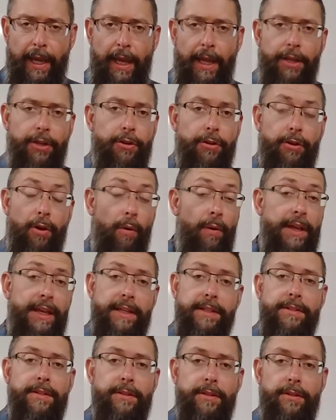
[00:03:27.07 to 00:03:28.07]
You're going
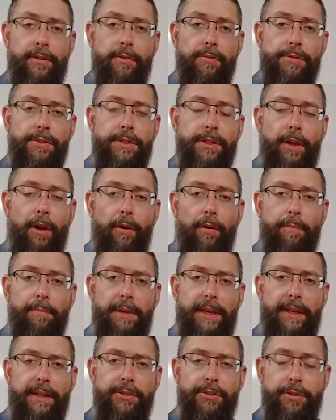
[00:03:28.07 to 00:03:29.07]
into the nursing home
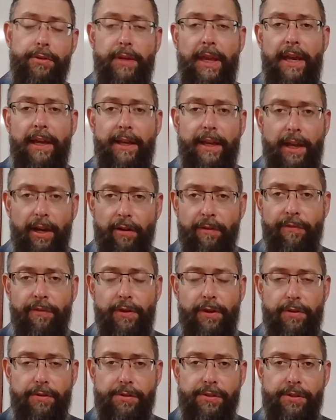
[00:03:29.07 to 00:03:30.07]
because you can't care for
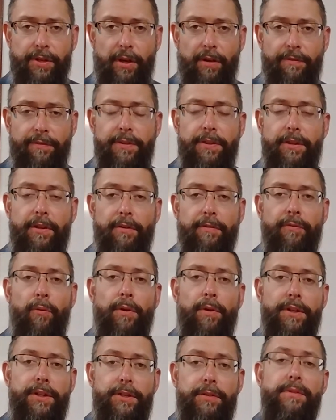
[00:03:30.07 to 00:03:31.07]
yourself, and
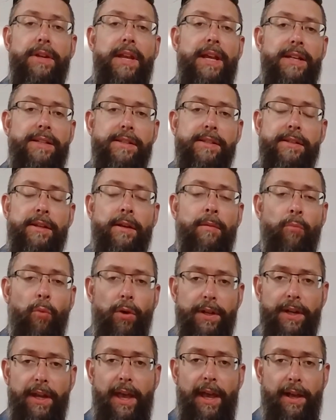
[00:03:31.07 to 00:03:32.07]
therefore you need
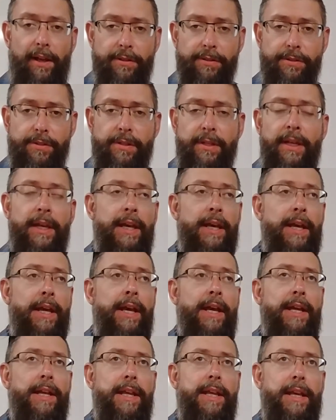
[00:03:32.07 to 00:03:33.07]
someone else
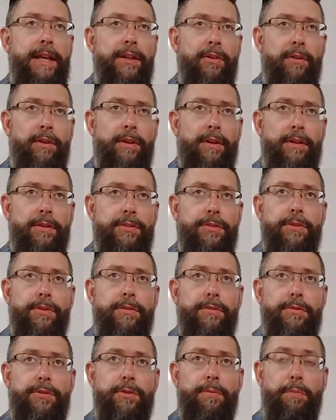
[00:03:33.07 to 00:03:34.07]

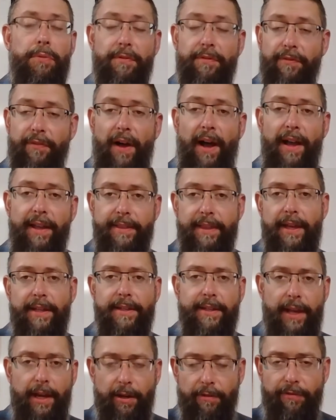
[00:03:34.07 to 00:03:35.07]
to provide
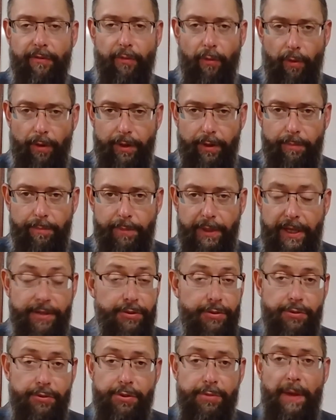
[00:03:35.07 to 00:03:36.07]
that care for you
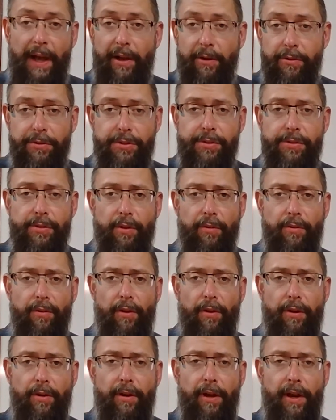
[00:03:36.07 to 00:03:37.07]
because your spouse is no
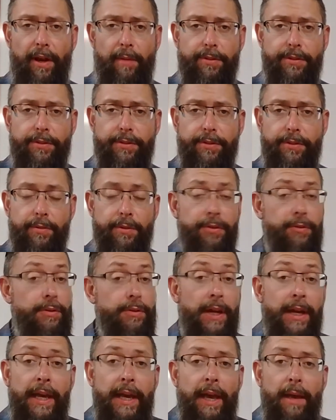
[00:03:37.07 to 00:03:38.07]
longer able to do it, or
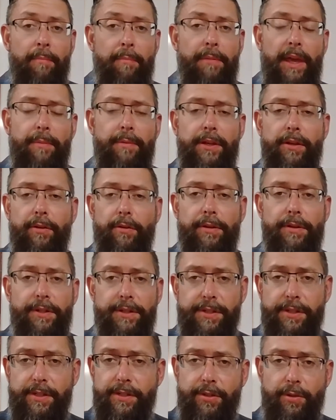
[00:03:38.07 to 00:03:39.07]
maybe you're in a
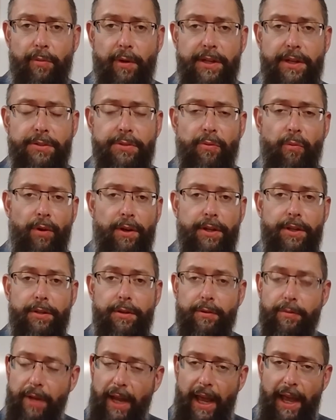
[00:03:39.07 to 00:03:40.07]
situation where you
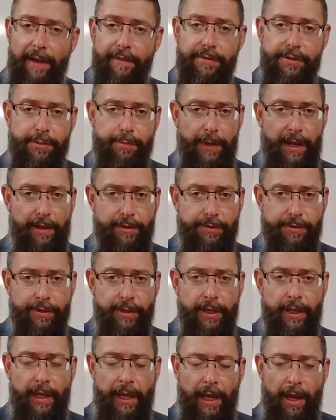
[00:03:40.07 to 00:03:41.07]
don't have a
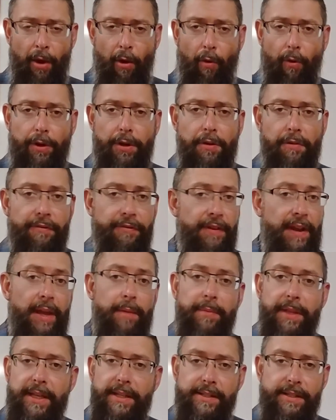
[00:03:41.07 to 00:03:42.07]
spouse, or your
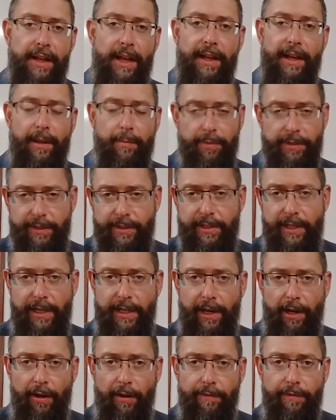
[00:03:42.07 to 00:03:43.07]
family is not able to take
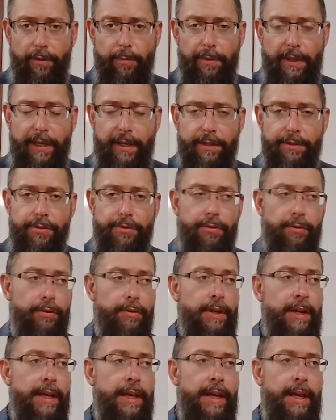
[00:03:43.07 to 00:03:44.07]
care of you because
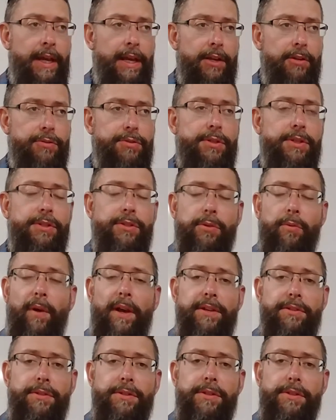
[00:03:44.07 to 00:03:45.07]
your
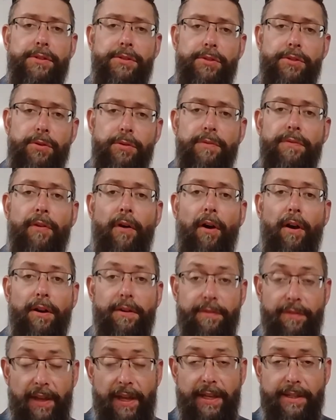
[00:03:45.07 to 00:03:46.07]
situation is too far
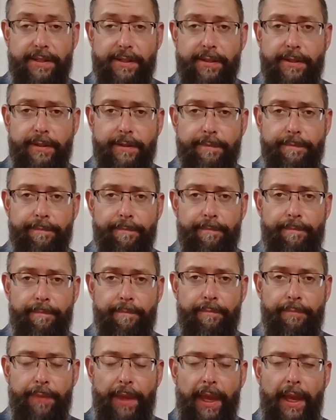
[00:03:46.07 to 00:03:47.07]
advanced.
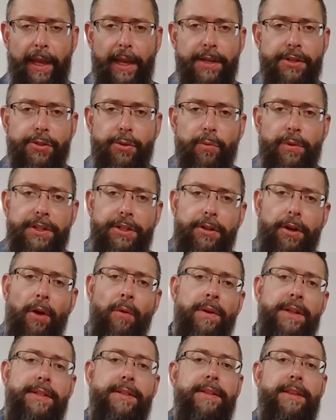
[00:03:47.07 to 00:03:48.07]
So when you go
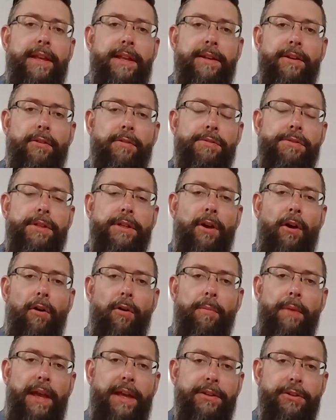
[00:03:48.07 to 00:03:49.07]
into that nursing
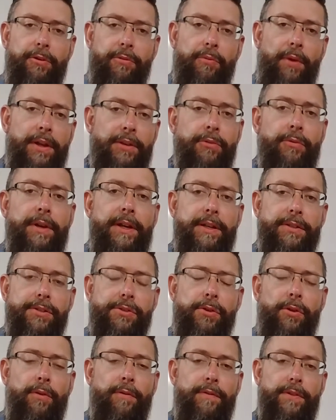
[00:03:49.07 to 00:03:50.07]
home and you're rendering a
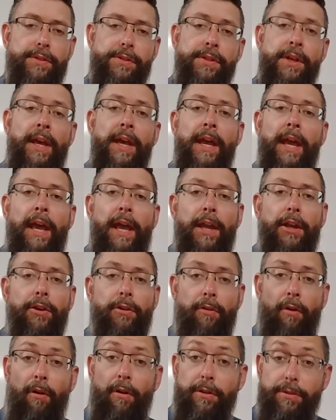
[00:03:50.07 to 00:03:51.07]
service,
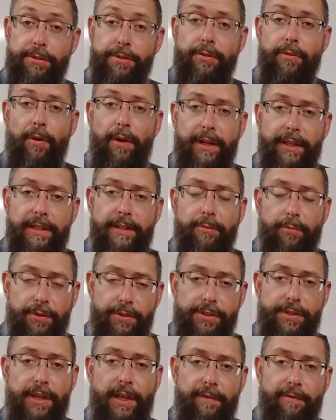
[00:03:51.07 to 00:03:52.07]
you're also going to
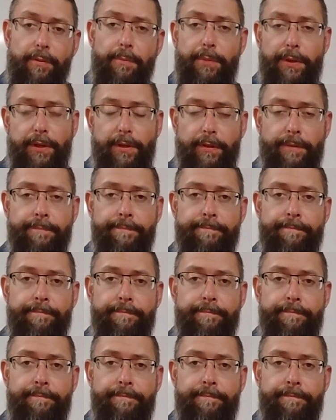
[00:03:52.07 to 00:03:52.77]
receive a bill.